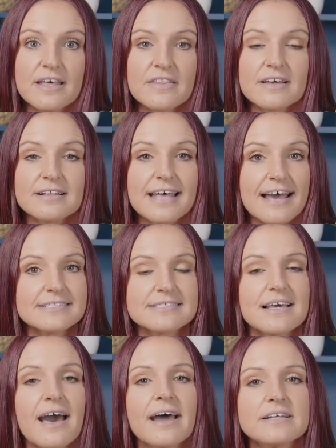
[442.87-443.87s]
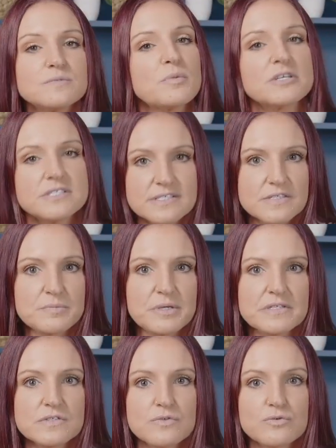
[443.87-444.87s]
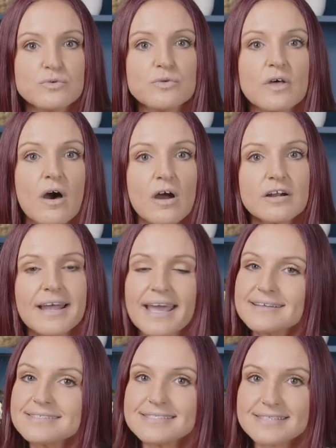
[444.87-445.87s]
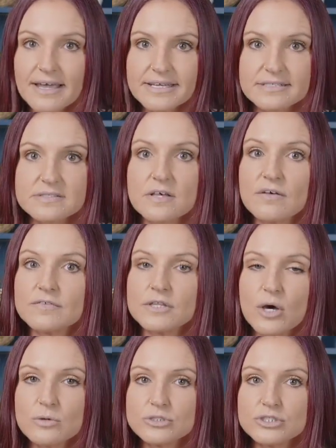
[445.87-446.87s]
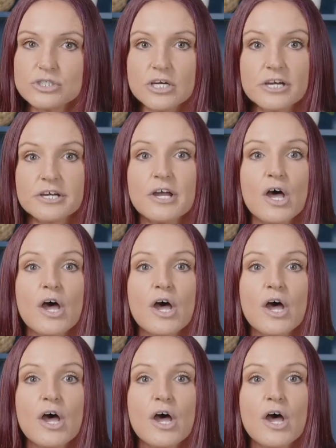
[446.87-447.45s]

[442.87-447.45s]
The class guides participants through the art and science of low sugar,